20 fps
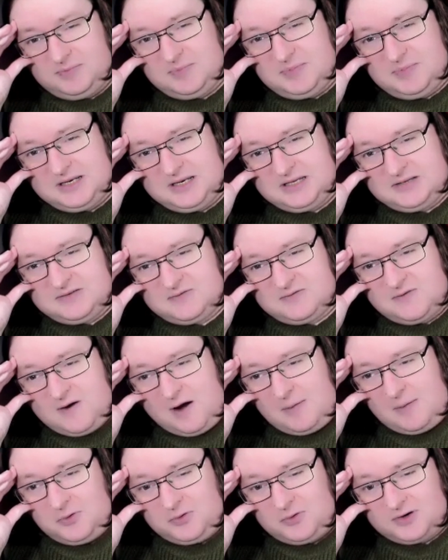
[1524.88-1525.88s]
but it's
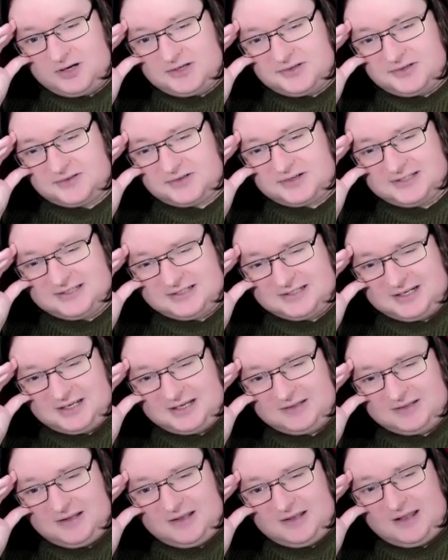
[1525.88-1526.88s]
far more
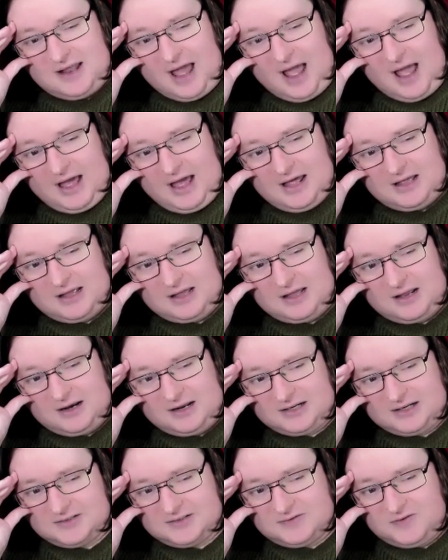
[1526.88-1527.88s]
interesting than that.
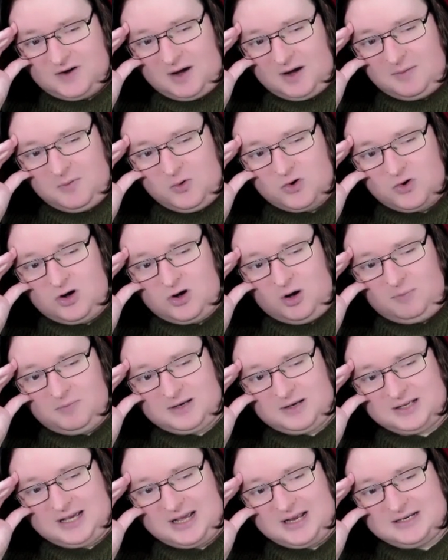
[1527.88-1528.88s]
Like it's far more
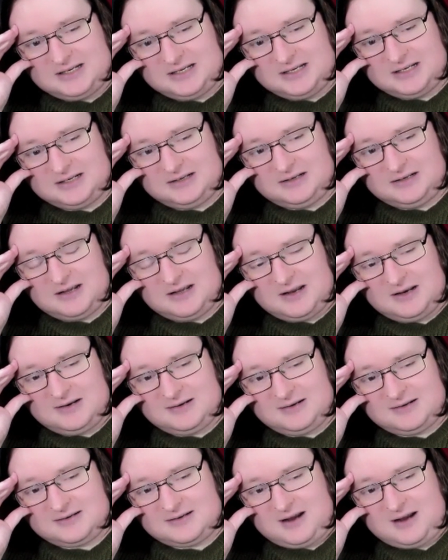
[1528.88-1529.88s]
complicated
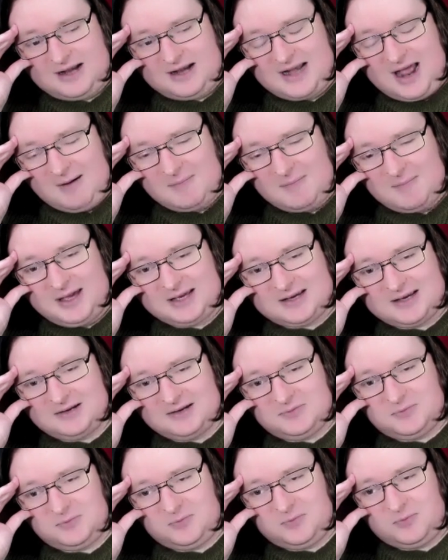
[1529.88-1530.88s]
and dynamic
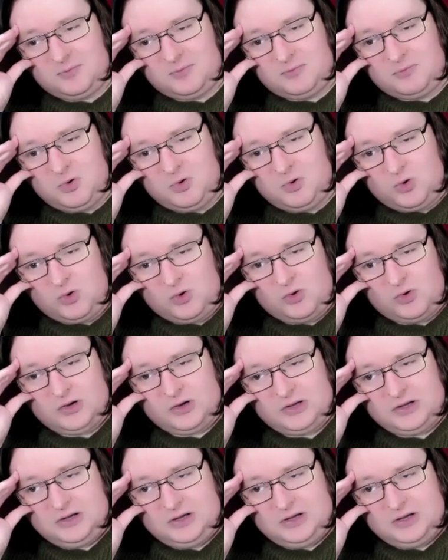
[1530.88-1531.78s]
and more.